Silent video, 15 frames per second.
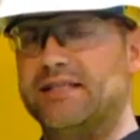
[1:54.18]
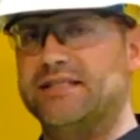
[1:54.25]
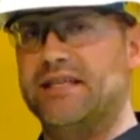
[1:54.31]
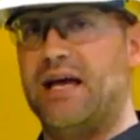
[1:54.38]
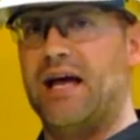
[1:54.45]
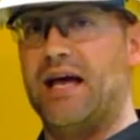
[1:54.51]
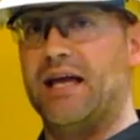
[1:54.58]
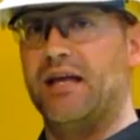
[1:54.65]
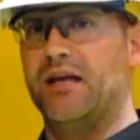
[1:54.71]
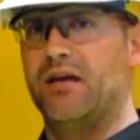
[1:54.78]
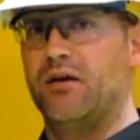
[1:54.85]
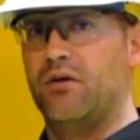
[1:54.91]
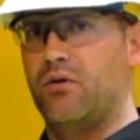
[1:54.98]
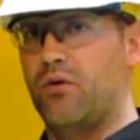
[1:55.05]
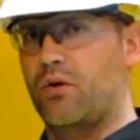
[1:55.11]
psi
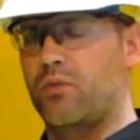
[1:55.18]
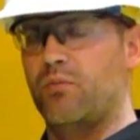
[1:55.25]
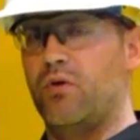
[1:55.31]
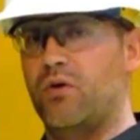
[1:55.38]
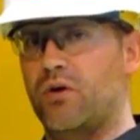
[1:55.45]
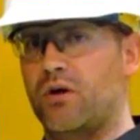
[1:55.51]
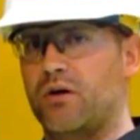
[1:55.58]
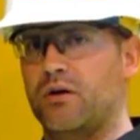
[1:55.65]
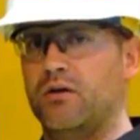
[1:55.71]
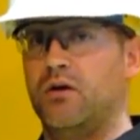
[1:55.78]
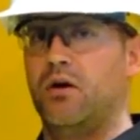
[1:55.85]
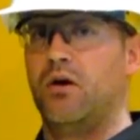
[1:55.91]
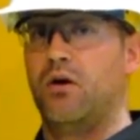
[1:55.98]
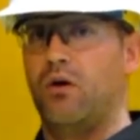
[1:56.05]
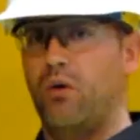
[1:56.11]
or more,
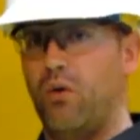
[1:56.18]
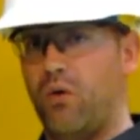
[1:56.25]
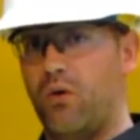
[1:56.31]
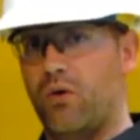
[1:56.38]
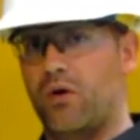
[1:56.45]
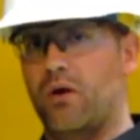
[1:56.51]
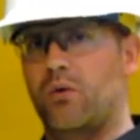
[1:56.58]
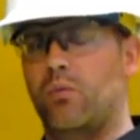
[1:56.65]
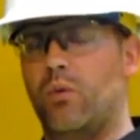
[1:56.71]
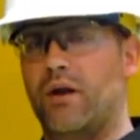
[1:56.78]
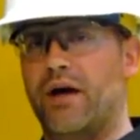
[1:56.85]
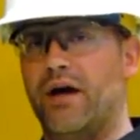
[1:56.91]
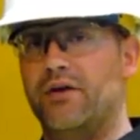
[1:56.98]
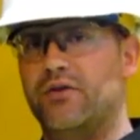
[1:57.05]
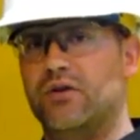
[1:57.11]
or
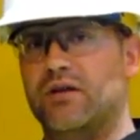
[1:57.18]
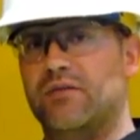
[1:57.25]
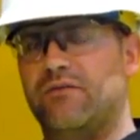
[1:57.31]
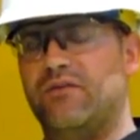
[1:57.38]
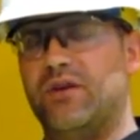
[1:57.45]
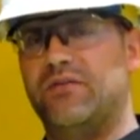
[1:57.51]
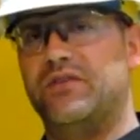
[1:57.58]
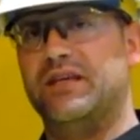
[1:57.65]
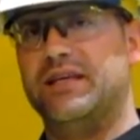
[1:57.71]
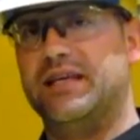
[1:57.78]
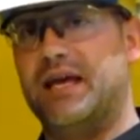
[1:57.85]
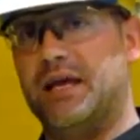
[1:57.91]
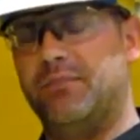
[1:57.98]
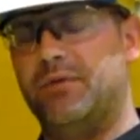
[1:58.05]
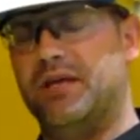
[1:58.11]
150
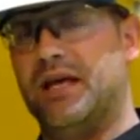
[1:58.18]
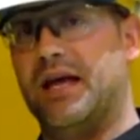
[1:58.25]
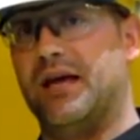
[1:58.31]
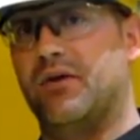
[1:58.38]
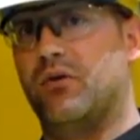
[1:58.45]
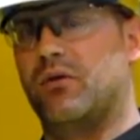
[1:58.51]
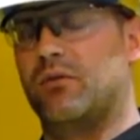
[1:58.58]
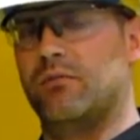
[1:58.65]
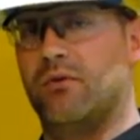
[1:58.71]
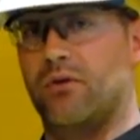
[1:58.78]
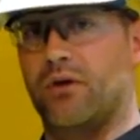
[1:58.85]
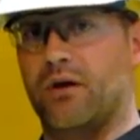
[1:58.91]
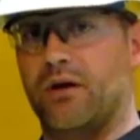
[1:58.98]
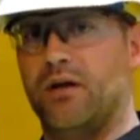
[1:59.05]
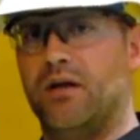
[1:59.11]
kPa or
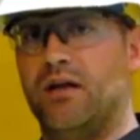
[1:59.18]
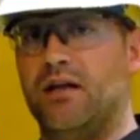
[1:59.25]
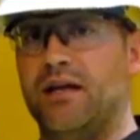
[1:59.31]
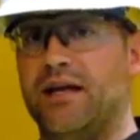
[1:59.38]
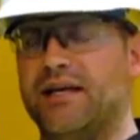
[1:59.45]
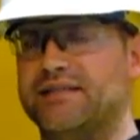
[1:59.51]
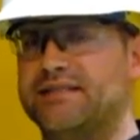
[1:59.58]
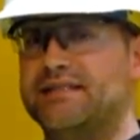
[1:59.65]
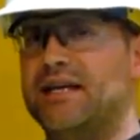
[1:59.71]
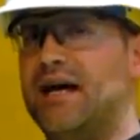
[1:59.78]
more, it's